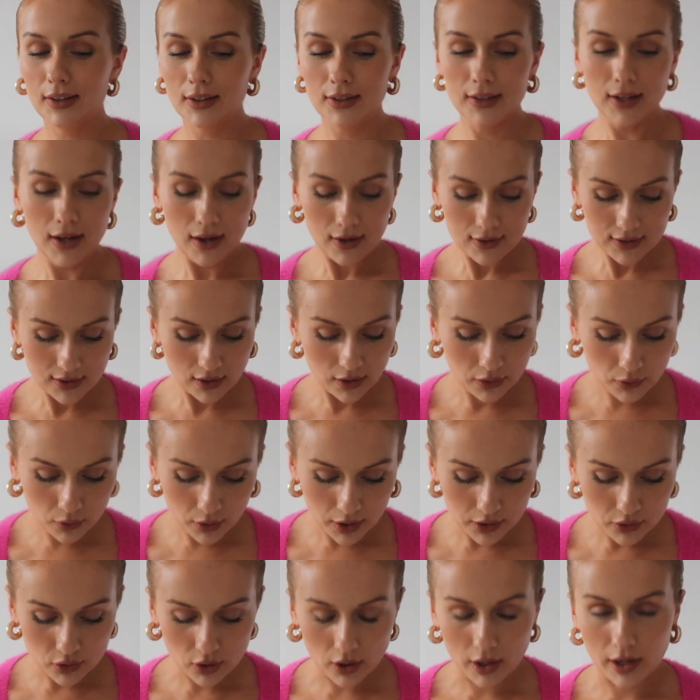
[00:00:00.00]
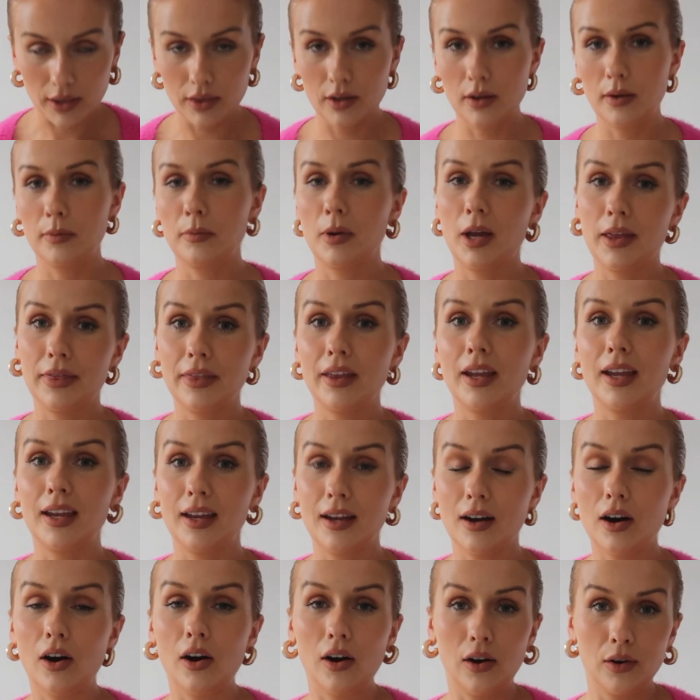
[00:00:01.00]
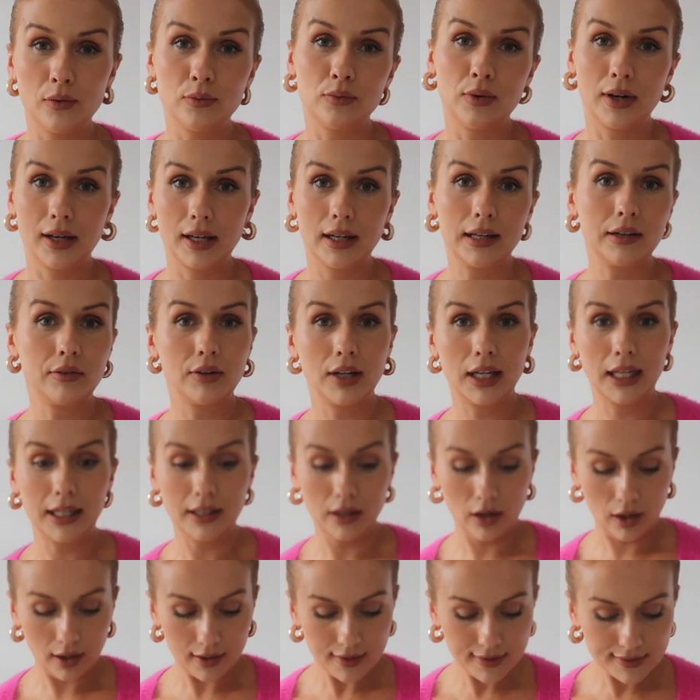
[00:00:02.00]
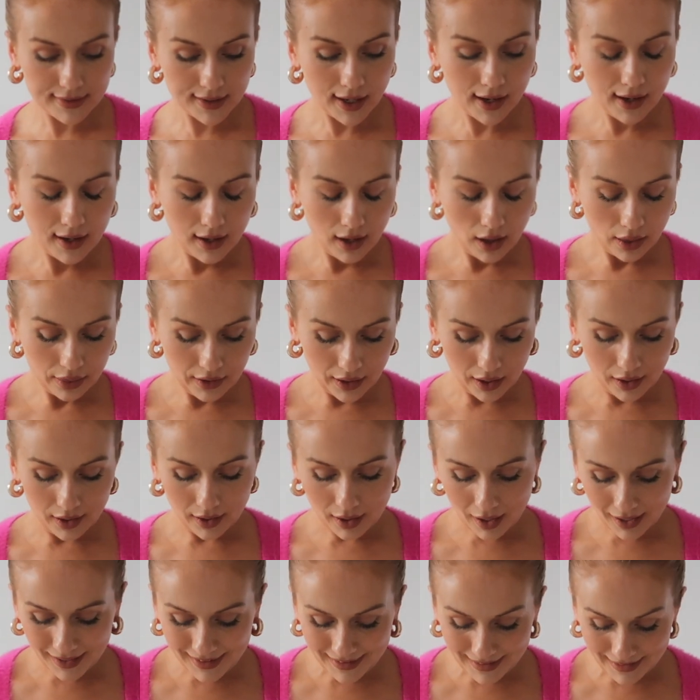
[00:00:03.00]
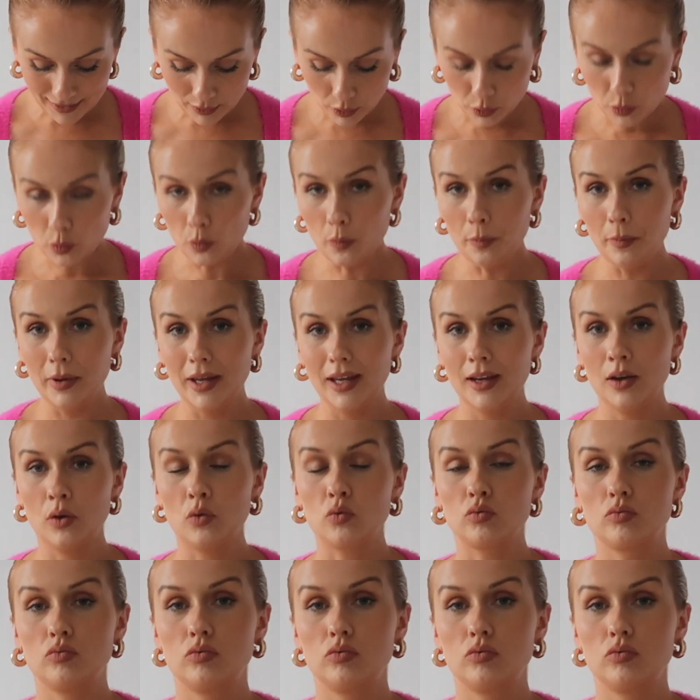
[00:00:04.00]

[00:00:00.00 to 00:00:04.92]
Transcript: good, so I thought I'd try them, and they are really, really nice. They're a little bit